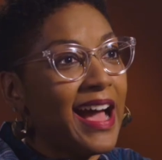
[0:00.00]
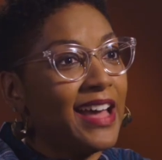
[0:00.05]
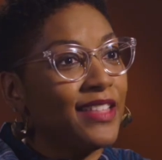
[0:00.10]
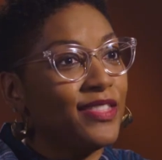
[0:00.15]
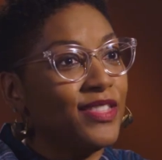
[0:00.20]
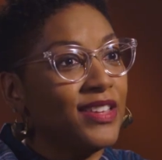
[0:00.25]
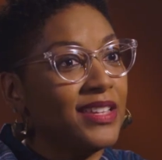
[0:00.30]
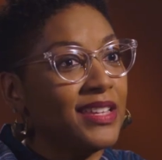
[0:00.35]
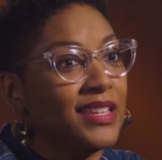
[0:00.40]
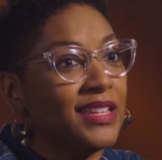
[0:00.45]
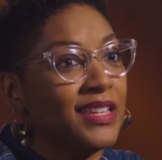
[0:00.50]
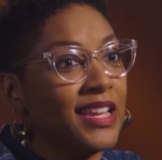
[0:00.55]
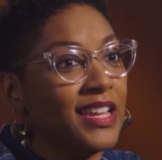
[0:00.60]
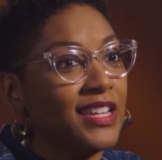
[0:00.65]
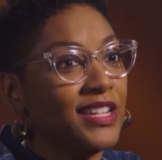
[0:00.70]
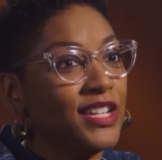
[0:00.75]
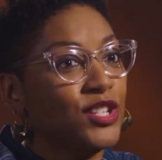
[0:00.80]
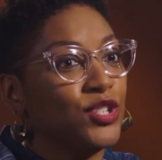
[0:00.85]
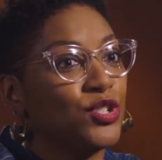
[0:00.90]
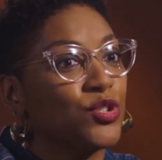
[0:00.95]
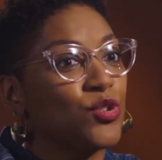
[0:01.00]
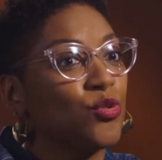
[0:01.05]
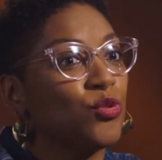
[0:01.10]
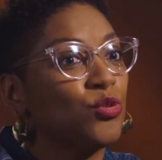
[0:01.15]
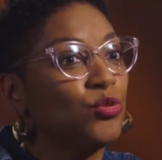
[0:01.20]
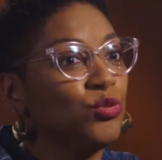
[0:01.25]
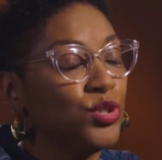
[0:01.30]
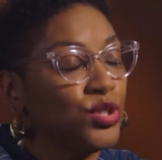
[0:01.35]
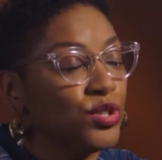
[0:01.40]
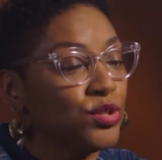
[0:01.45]
I think it, it is
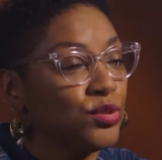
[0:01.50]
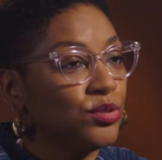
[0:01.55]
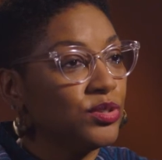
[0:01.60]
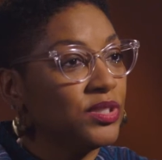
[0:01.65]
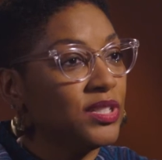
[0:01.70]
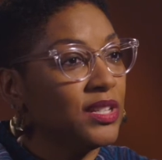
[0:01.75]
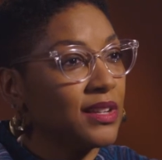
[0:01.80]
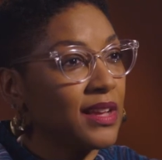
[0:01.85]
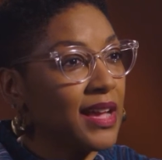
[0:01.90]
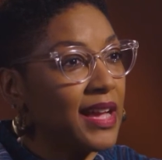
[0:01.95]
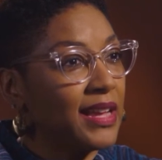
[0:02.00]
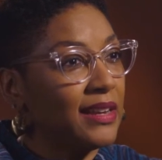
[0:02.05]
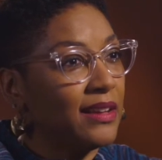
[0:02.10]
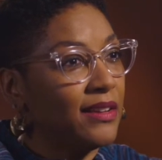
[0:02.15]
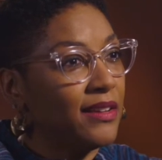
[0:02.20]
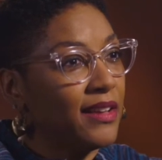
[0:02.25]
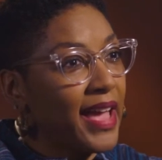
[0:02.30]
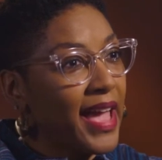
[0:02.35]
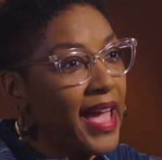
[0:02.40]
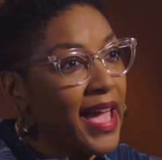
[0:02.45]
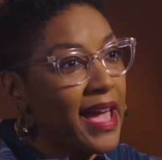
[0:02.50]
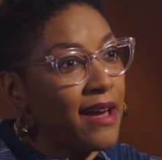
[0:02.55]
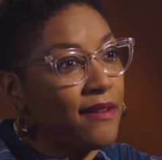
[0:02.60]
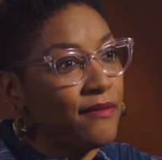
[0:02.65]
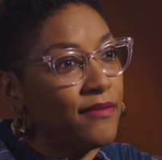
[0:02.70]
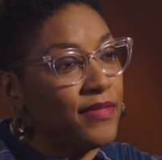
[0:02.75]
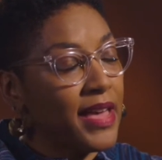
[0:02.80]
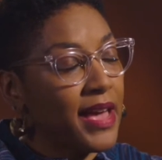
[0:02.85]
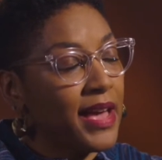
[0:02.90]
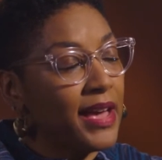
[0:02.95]
crucial to kind of
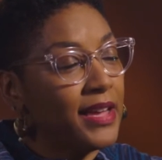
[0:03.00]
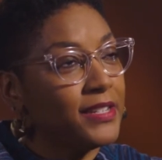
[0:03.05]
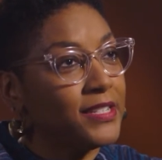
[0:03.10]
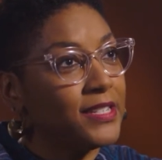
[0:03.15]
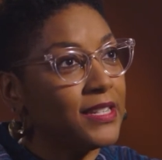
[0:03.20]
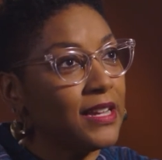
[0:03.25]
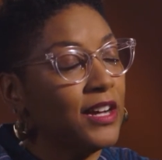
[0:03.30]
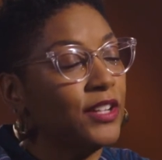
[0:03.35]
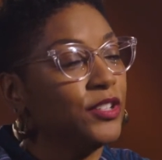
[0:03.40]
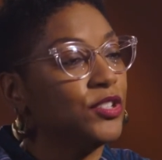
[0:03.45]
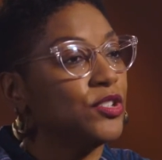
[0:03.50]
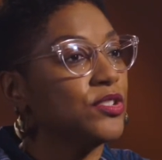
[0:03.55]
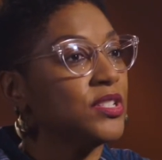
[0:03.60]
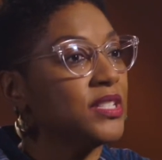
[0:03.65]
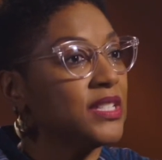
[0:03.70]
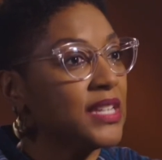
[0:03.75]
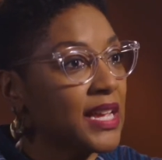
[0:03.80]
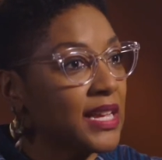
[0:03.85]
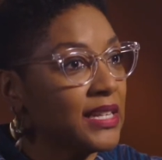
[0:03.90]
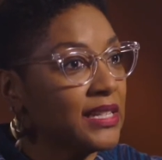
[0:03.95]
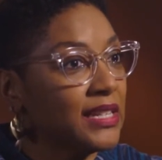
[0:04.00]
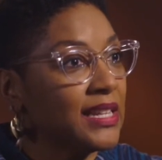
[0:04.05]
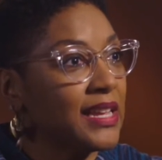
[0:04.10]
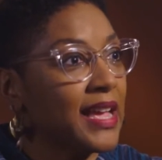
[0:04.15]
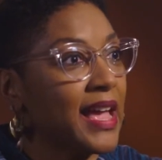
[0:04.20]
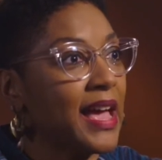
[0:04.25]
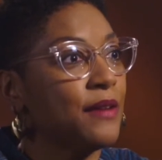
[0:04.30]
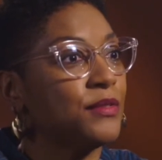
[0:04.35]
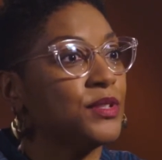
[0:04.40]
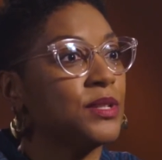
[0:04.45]
have that understanding,
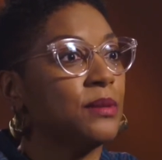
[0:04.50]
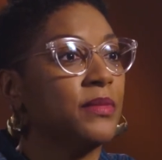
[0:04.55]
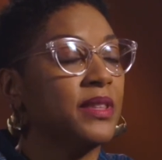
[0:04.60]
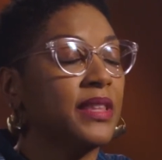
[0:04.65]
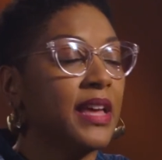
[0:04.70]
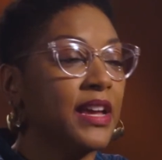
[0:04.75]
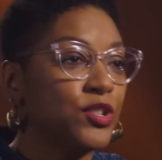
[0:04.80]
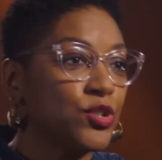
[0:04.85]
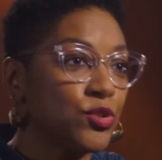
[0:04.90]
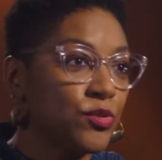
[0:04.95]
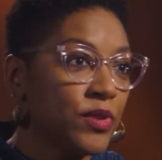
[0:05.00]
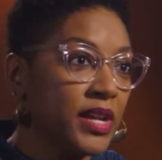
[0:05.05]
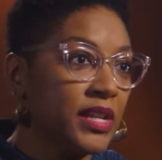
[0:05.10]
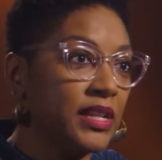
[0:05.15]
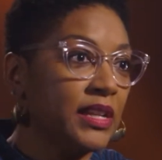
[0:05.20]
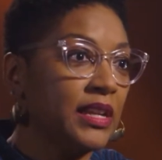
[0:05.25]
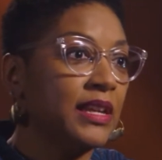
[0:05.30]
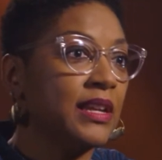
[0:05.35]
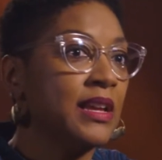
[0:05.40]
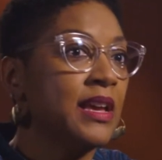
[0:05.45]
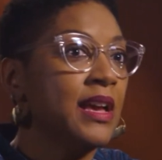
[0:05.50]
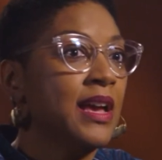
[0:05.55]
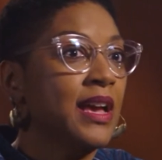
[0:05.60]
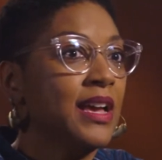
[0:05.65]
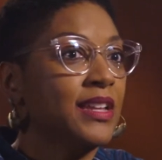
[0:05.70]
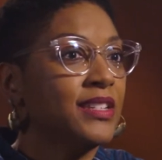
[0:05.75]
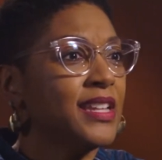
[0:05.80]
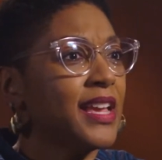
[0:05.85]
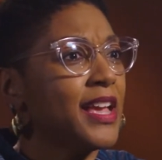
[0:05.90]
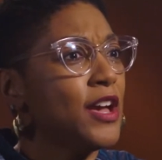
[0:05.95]
have some of that training
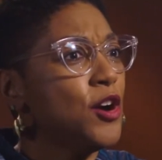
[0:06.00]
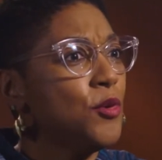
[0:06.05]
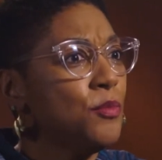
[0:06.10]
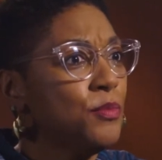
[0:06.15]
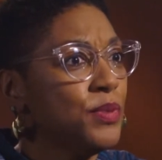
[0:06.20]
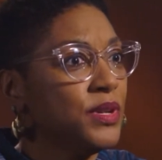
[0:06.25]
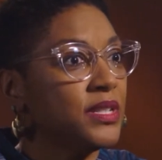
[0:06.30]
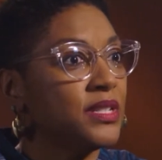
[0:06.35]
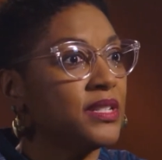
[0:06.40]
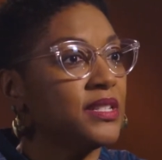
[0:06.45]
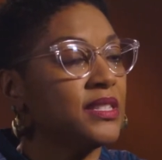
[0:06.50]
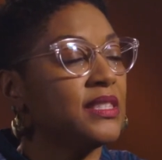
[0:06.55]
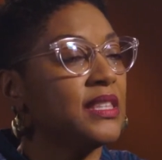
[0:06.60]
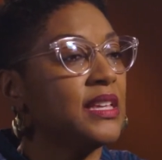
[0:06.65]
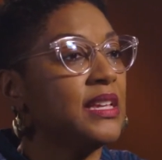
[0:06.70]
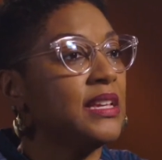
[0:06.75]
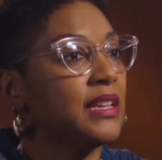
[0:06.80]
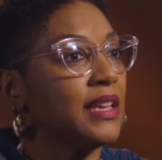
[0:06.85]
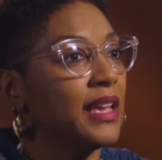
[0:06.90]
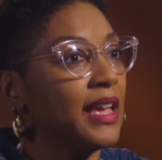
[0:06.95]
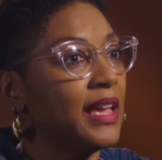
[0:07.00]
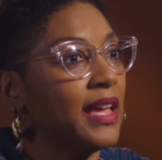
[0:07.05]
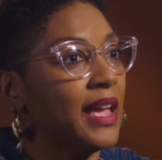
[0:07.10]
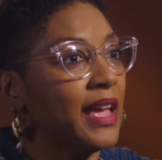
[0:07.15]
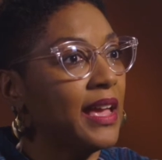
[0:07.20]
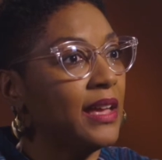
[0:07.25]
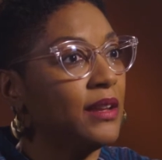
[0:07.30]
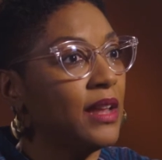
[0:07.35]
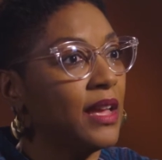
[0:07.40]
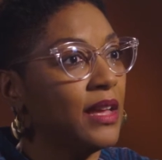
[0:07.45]
to help us think and,
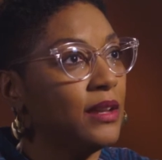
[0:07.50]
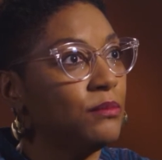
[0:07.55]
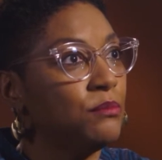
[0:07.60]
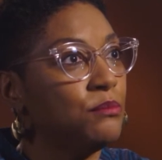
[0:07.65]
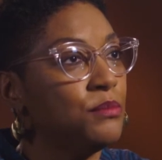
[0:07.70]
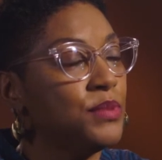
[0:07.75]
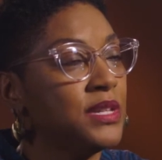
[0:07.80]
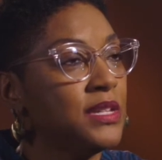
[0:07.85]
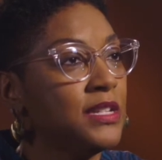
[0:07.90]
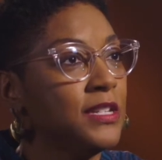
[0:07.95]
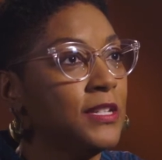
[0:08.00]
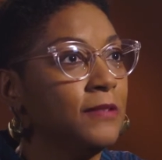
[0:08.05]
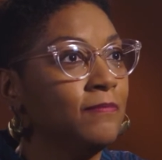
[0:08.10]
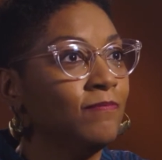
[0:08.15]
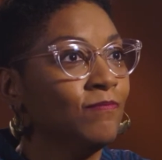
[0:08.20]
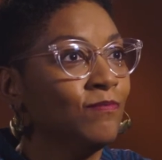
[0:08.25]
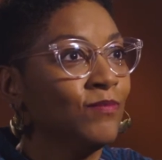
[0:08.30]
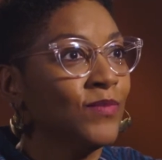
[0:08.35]
and, and be